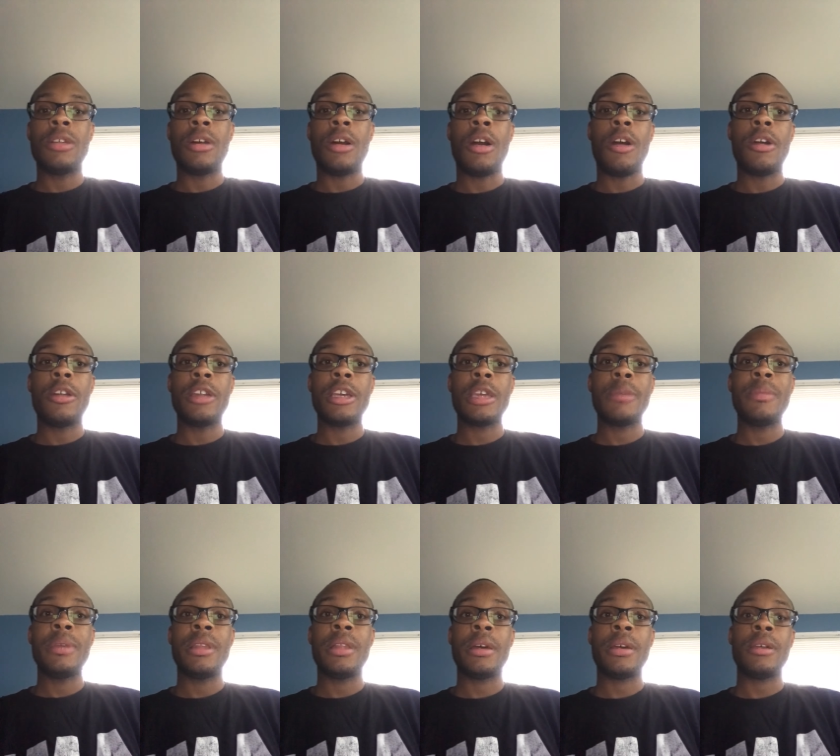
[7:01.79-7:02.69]
and Harden
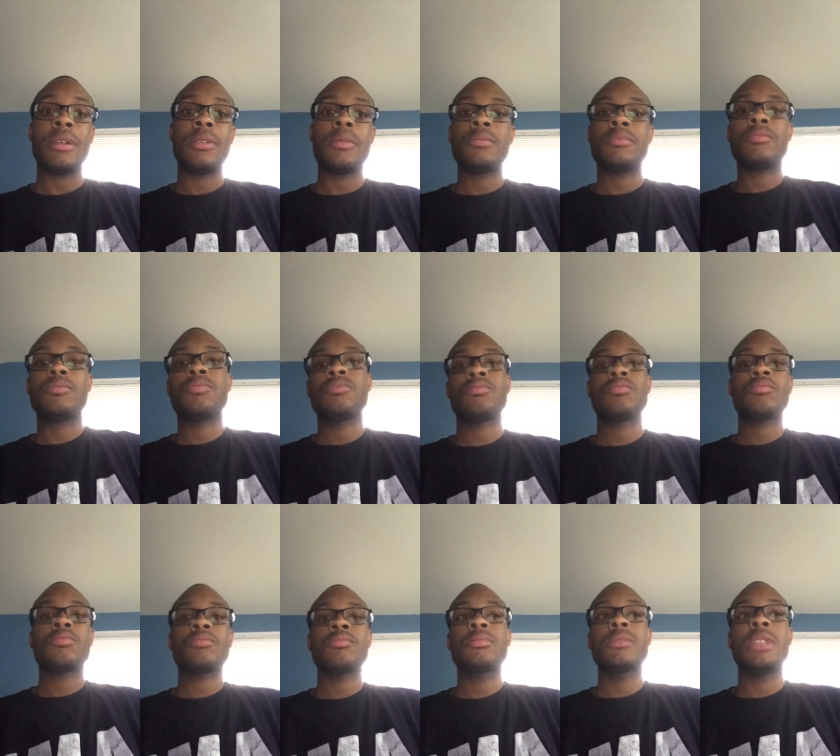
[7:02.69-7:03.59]
can be like,
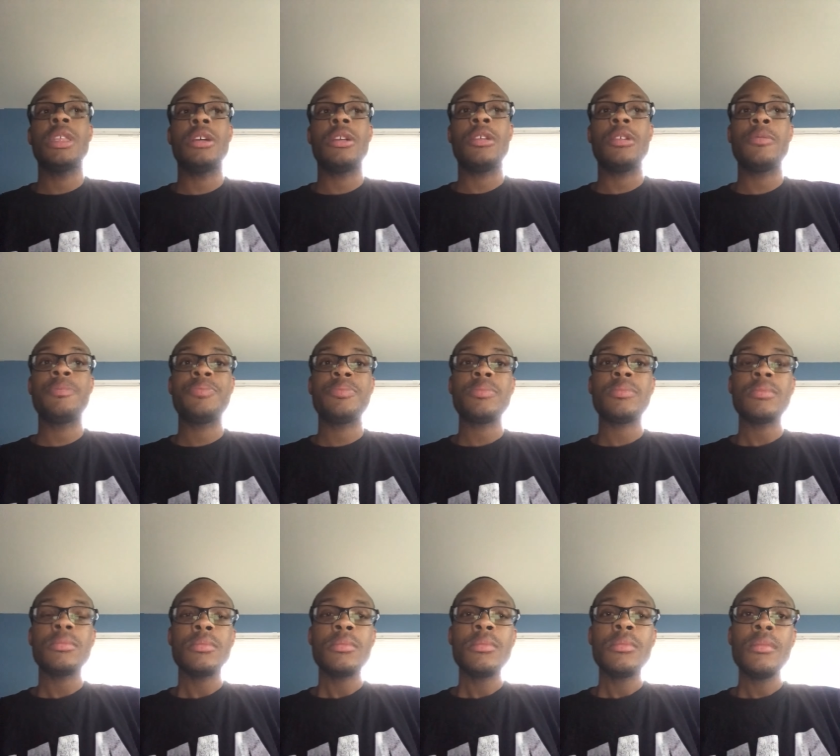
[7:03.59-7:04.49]
you know.
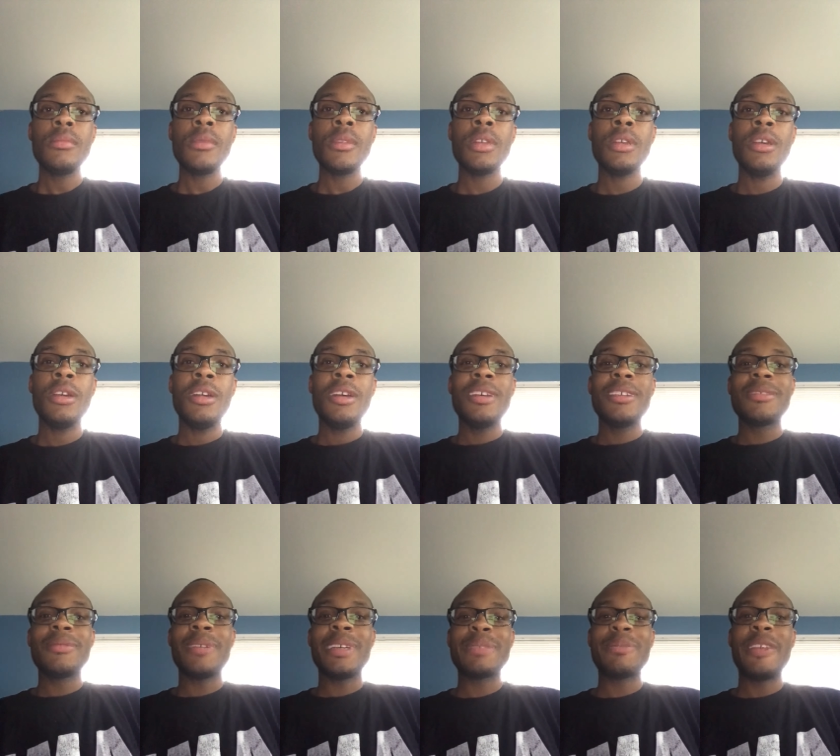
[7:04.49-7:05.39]

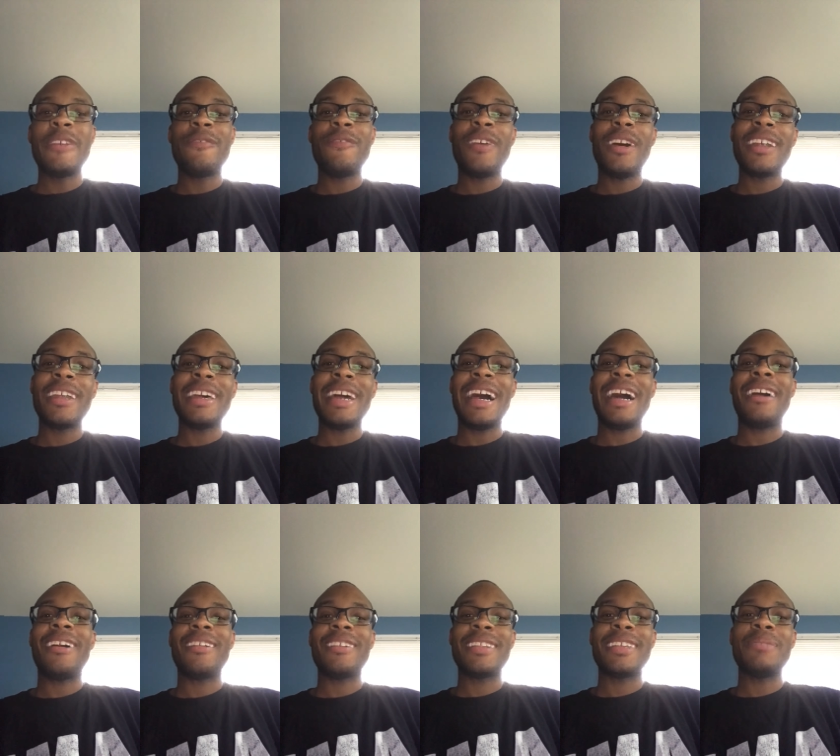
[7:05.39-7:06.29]
So it's gonna be funny
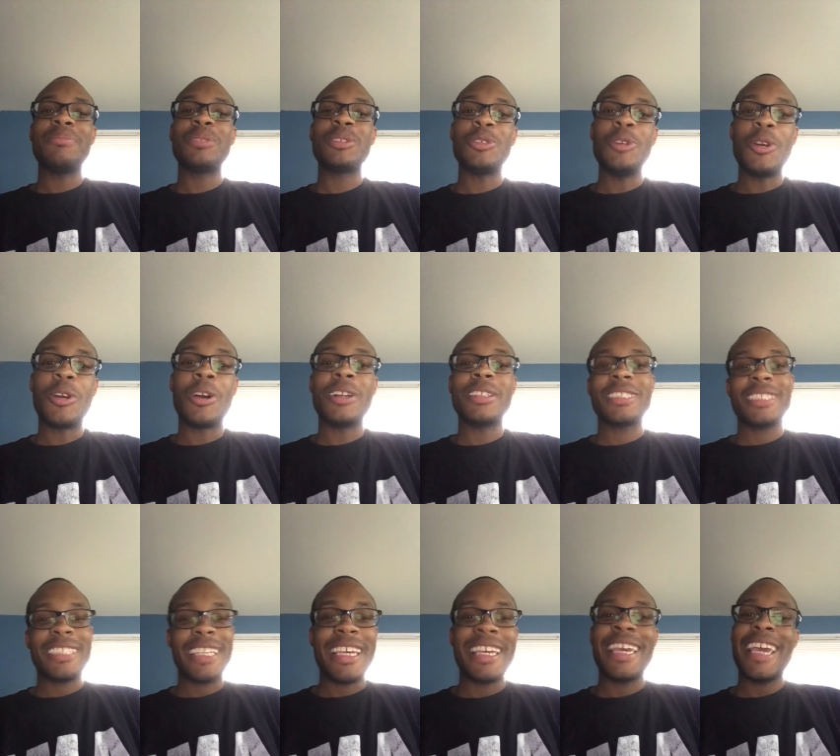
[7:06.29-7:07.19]
how them two are gonna
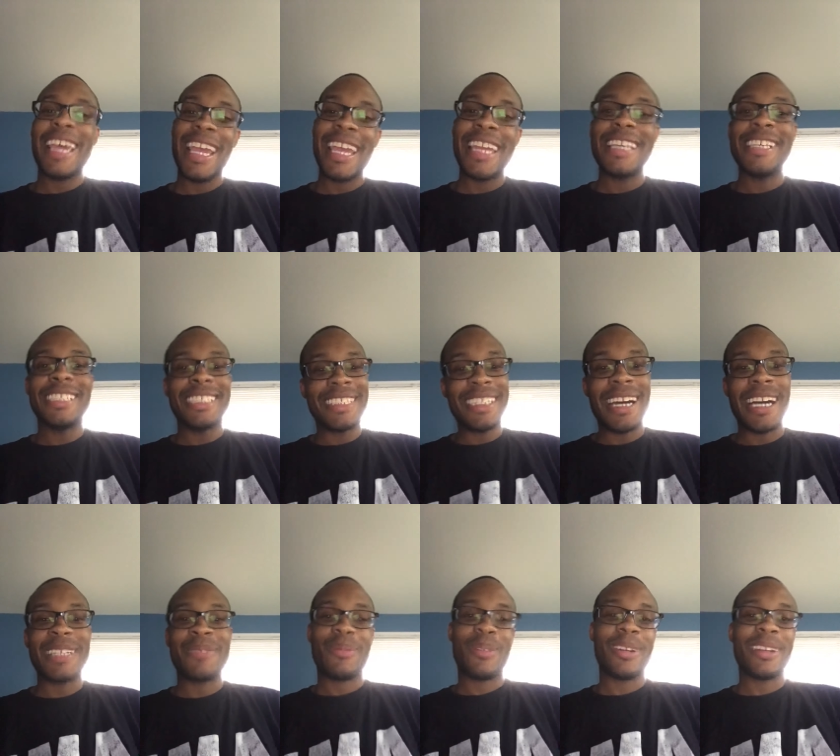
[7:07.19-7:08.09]
take 80
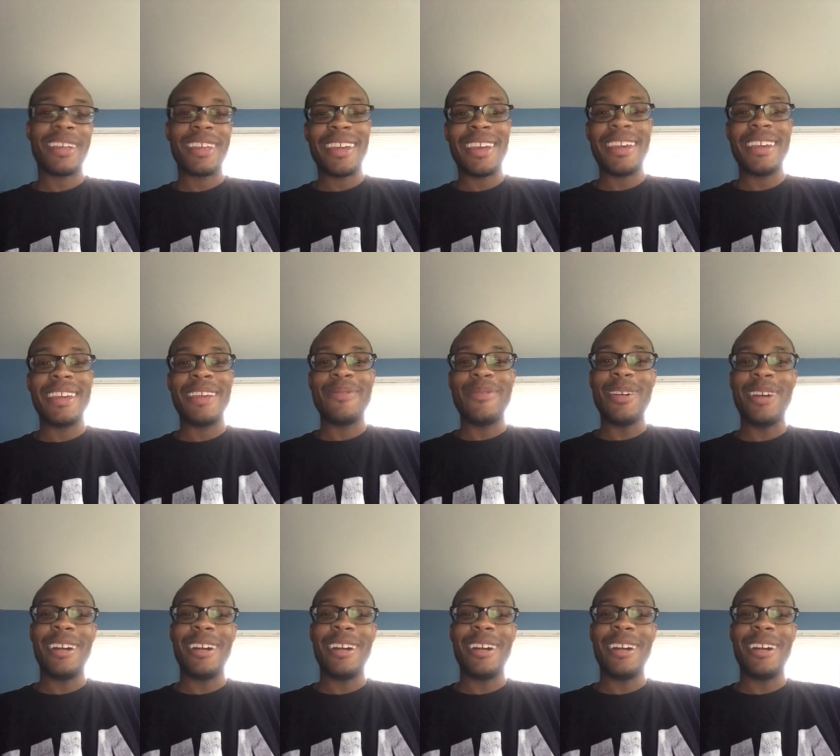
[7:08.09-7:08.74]
shots per game.